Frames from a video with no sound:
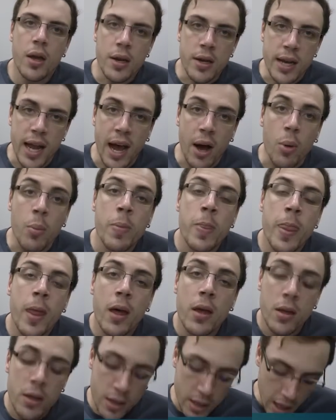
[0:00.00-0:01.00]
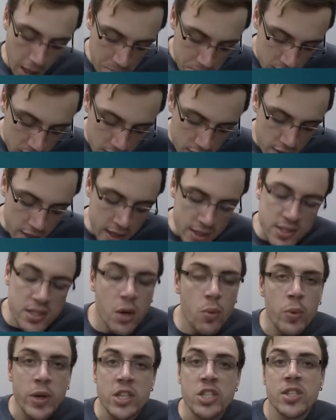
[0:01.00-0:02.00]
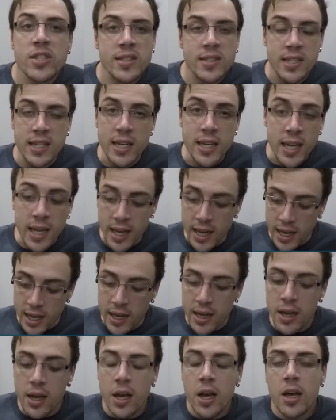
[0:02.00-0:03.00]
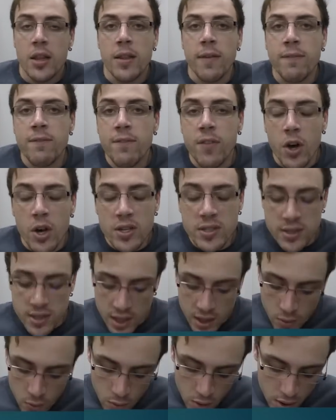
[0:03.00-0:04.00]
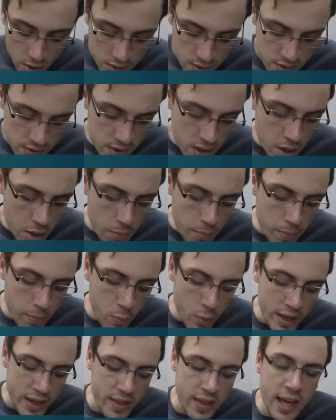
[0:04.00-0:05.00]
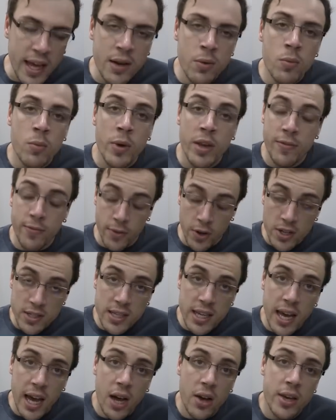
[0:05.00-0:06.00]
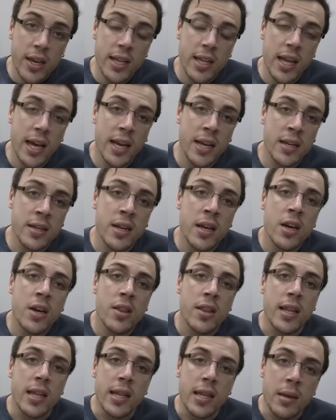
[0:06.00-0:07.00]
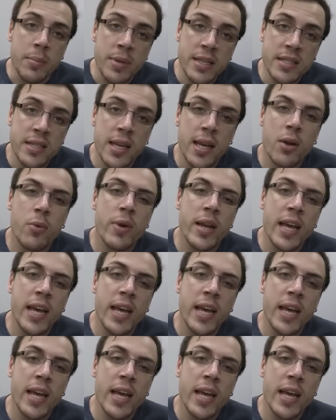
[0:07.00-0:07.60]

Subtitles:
Now, couple of things that we just did here. The first thing was we first calculated the limiting